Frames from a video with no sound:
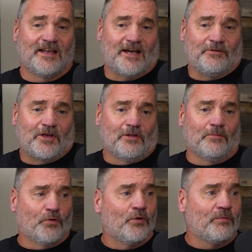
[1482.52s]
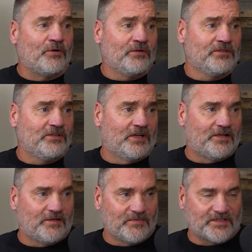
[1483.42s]
I would call them normal.
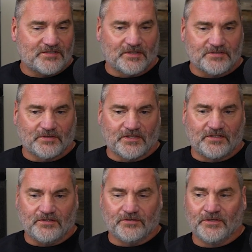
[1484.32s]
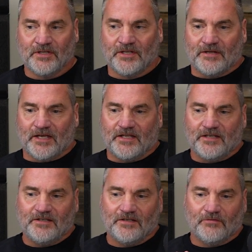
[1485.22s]
That's what they do.
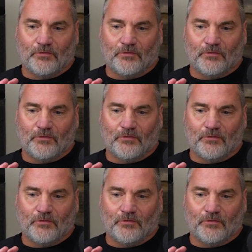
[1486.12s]
And